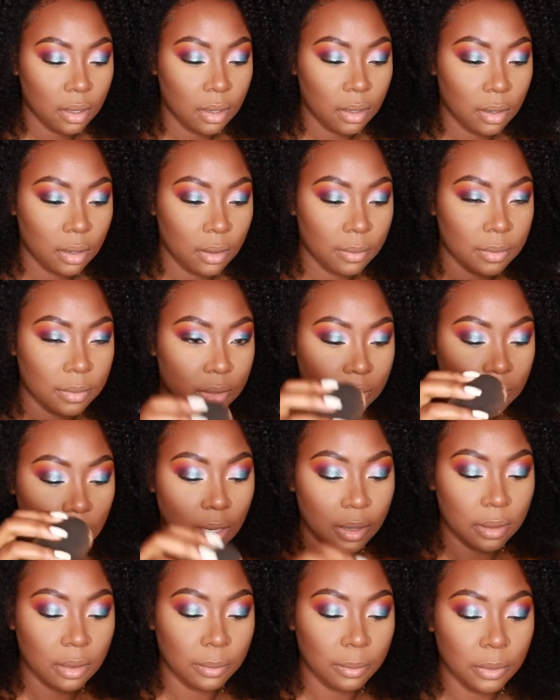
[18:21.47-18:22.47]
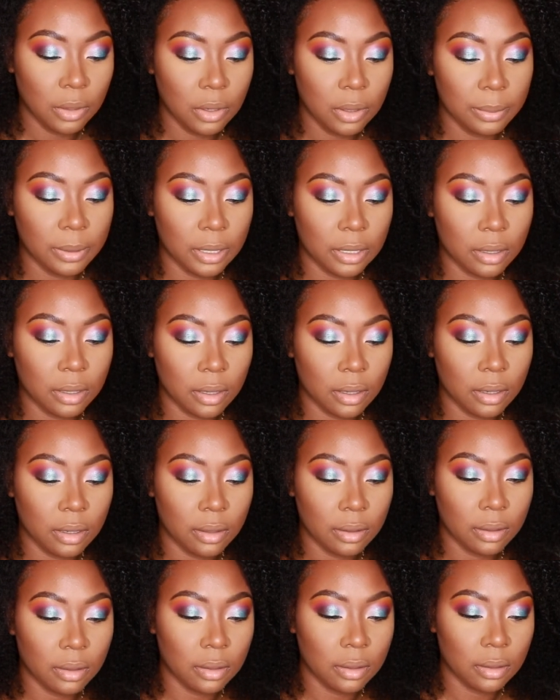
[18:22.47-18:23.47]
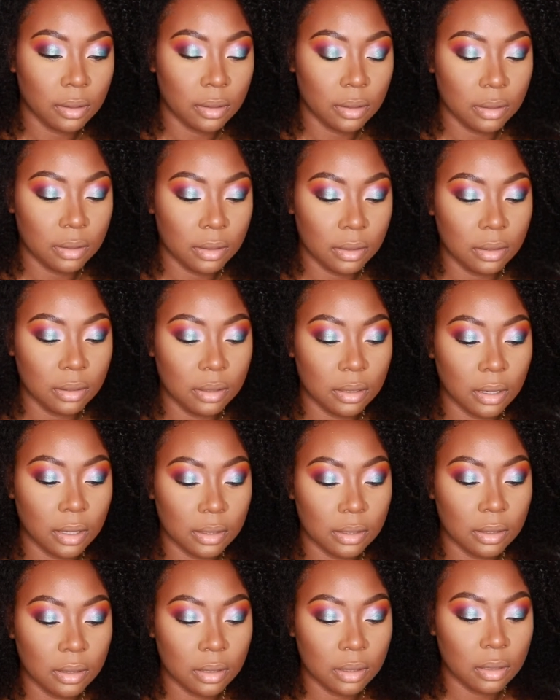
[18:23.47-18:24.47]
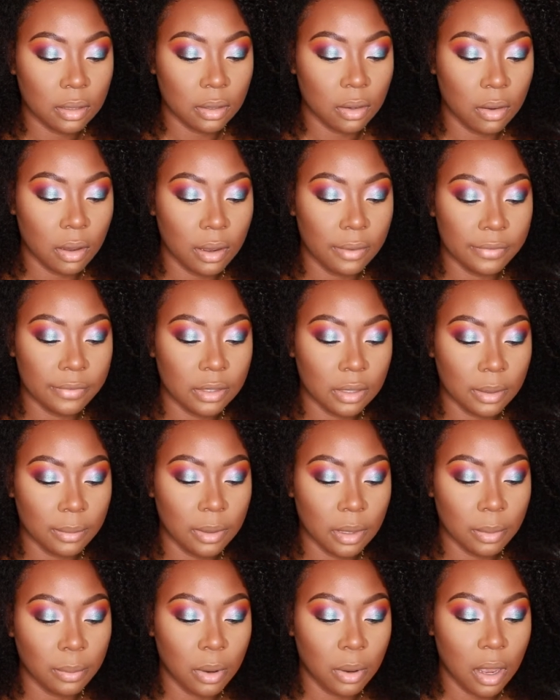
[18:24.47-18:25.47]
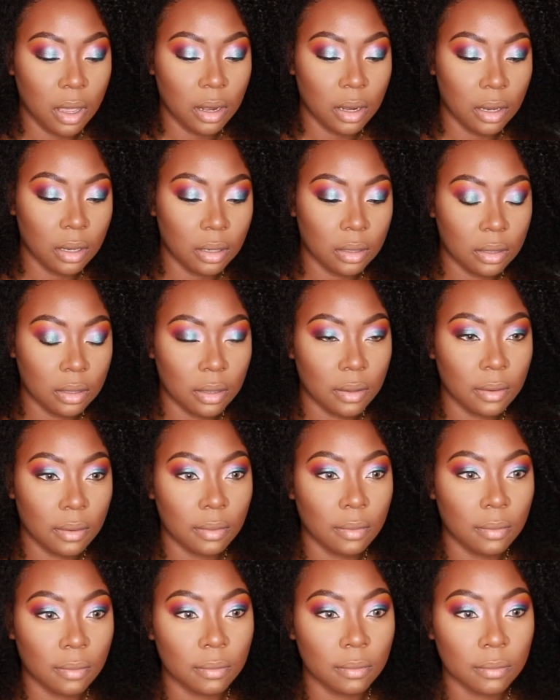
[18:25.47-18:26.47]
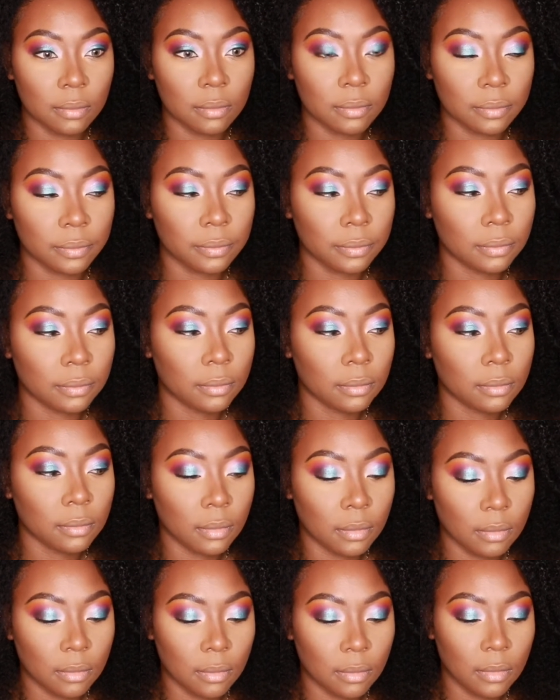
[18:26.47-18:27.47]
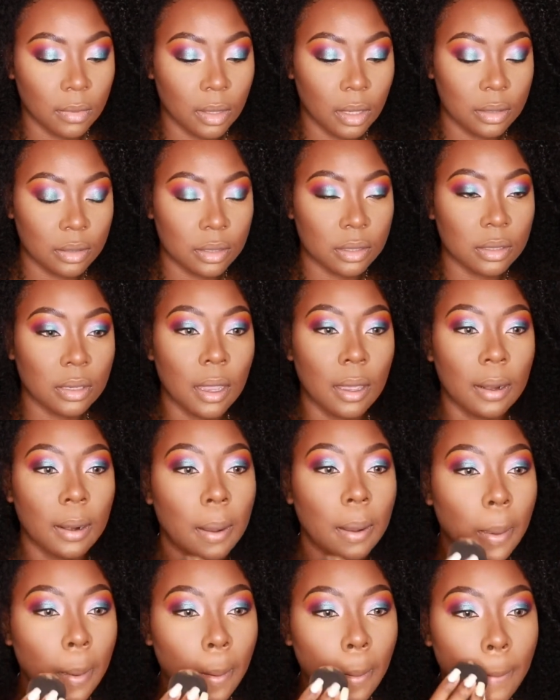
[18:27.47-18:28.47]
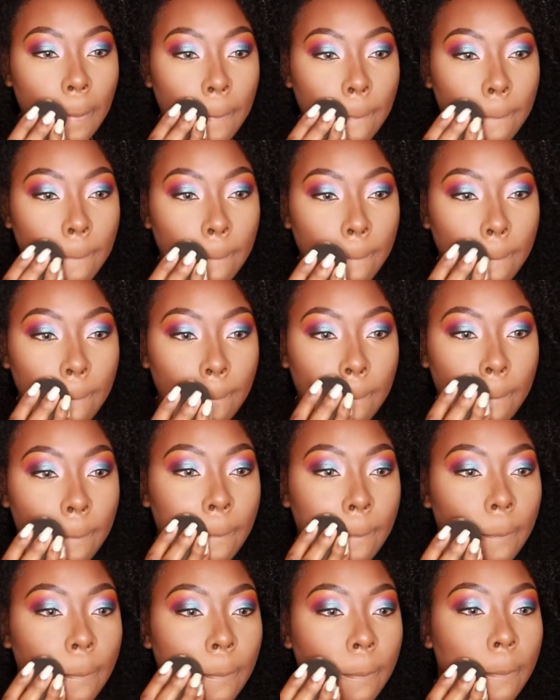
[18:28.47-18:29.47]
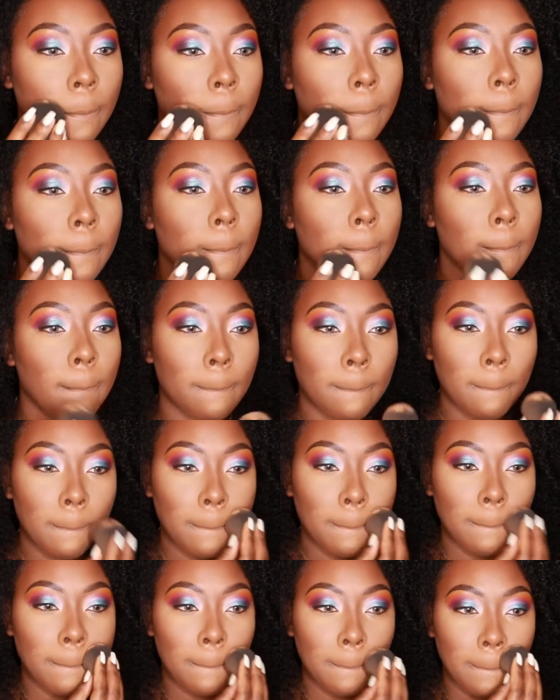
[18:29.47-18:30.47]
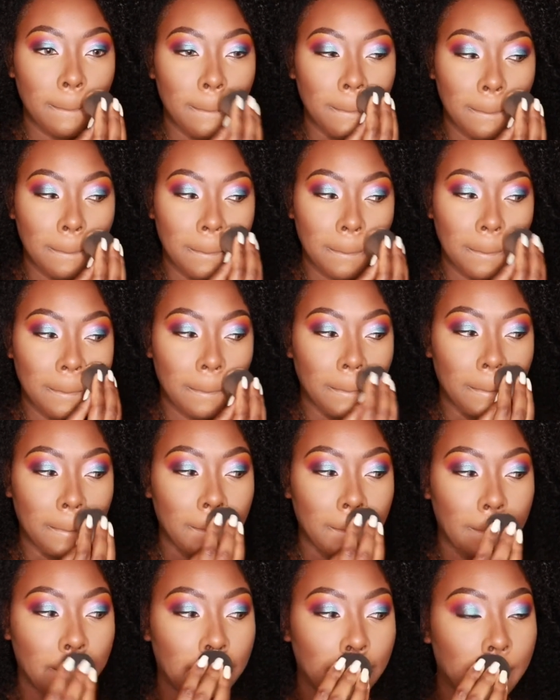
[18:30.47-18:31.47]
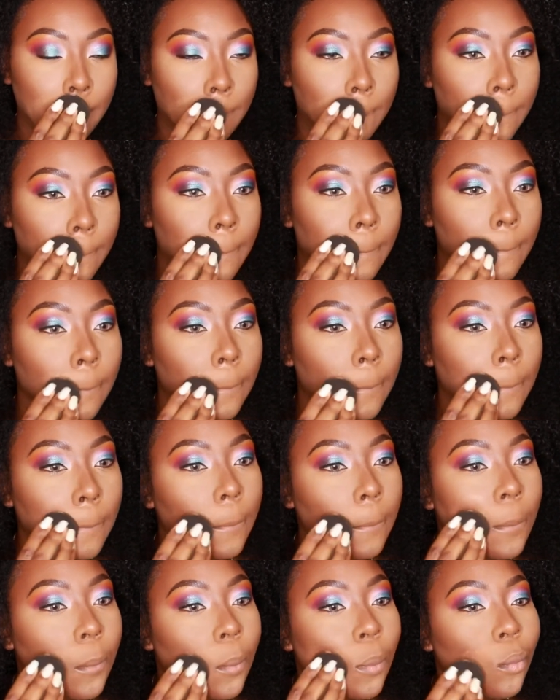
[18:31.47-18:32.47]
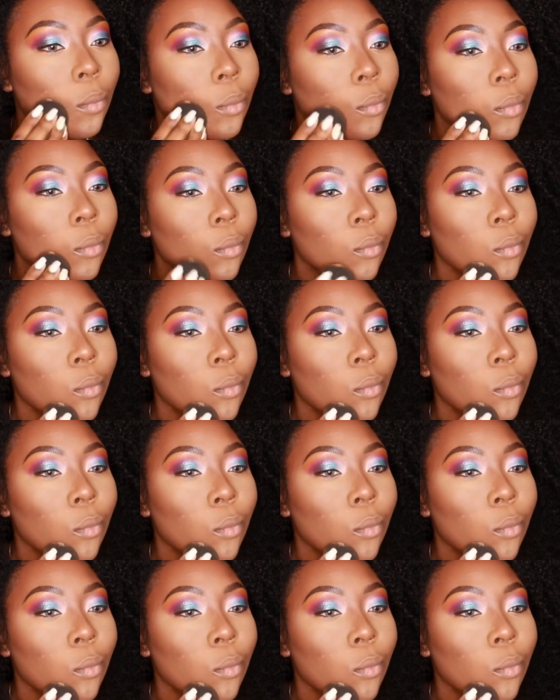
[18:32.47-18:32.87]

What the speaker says: Okay, and finally for the powder for complexion, I'm going to take my Laura Mercier translucent medium deep powder, and I'm going to just apply that on all the areas where we didn't apply like the Huda Beauty